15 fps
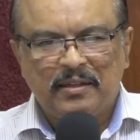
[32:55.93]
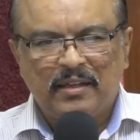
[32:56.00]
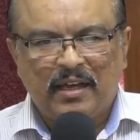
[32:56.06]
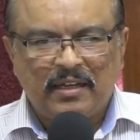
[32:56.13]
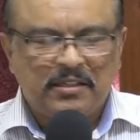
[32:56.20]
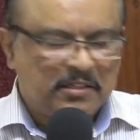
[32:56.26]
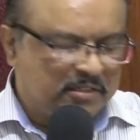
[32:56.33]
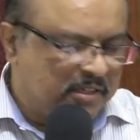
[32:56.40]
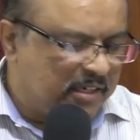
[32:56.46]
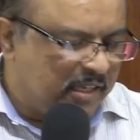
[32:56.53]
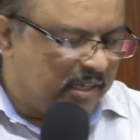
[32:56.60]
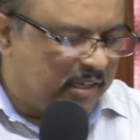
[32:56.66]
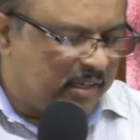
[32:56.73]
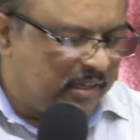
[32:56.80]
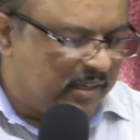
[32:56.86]
I just heard
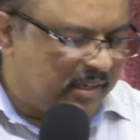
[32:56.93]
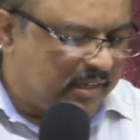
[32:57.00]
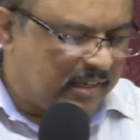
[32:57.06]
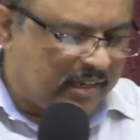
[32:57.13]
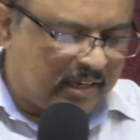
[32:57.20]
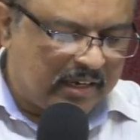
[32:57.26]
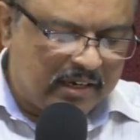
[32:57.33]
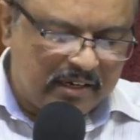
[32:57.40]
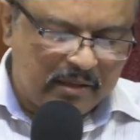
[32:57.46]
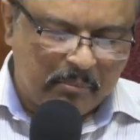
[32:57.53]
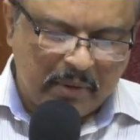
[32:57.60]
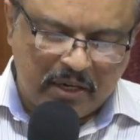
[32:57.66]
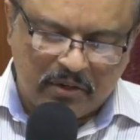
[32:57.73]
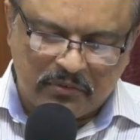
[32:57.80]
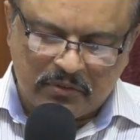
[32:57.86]
a, I heard a
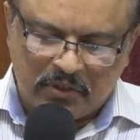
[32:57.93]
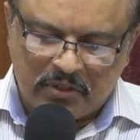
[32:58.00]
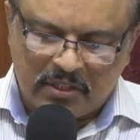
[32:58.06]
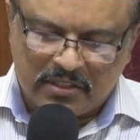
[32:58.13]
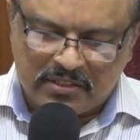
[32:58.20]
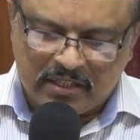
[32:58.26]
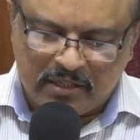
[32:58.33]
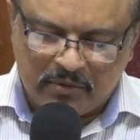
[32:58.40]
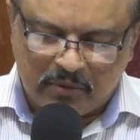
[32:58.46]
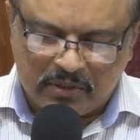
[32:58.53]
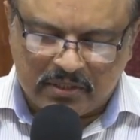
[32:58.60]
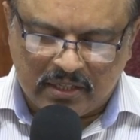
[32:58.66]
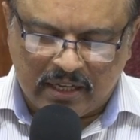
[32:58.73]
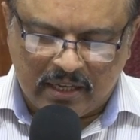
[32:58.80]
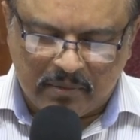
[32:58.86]
man of God say
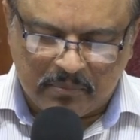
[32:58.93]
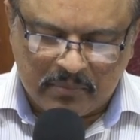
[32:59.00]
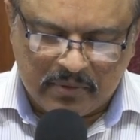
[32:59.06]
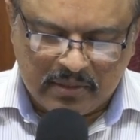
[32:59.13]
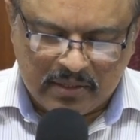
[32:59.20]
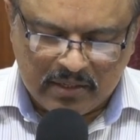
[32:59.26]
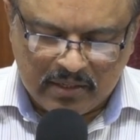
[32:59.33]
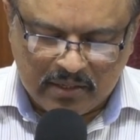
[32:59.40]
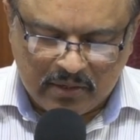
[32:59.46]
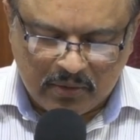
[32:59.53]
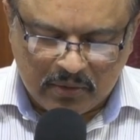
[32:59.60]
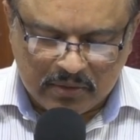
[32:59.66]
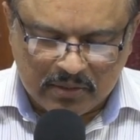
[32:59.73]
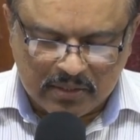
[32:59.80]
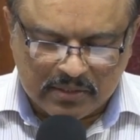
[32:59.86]
one time,
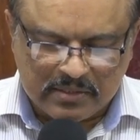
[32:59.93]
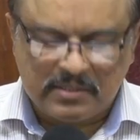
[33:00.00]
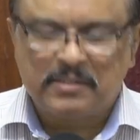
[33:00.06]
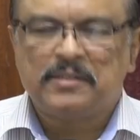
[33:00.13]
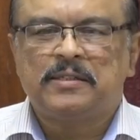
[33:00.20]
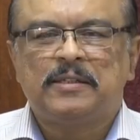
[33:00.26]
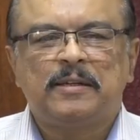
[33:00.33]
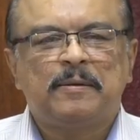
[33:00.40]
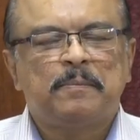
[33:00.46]
on this.